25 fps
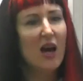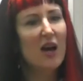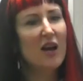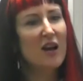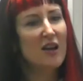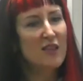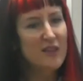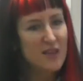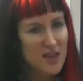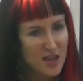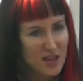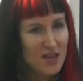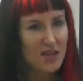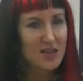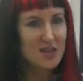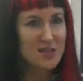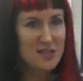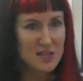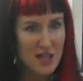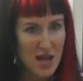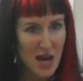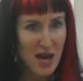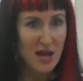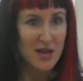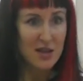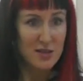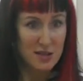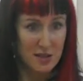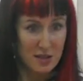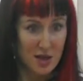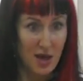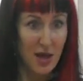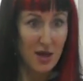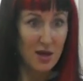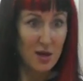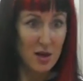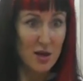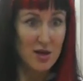And I think it's
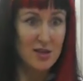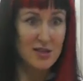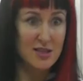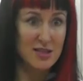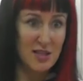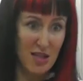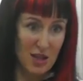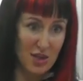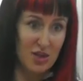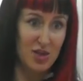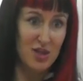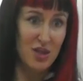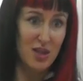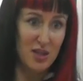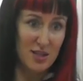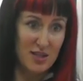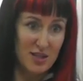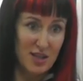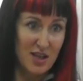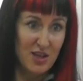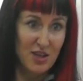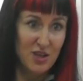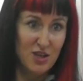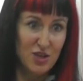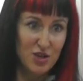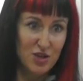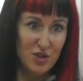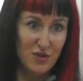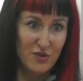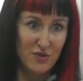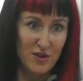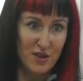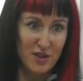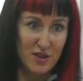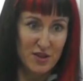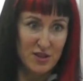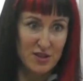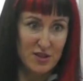that kind of sexualization of
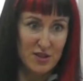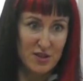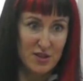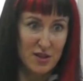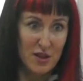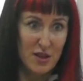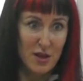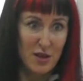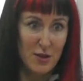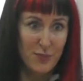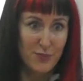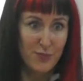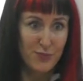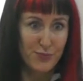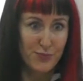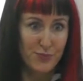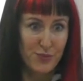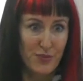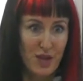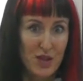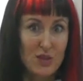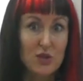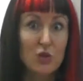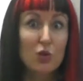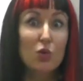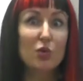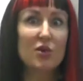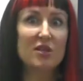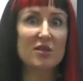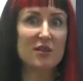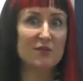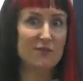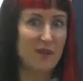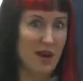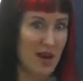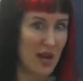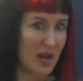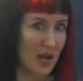us as always
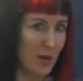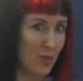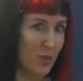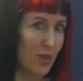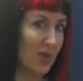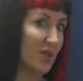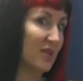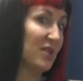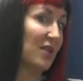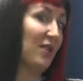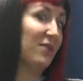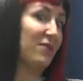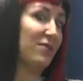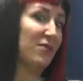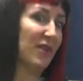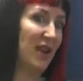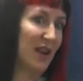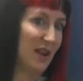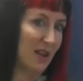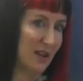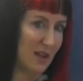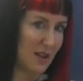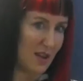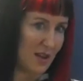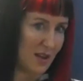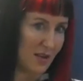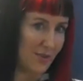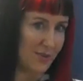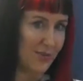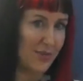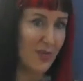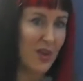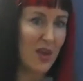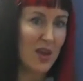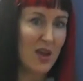available, as up for anything,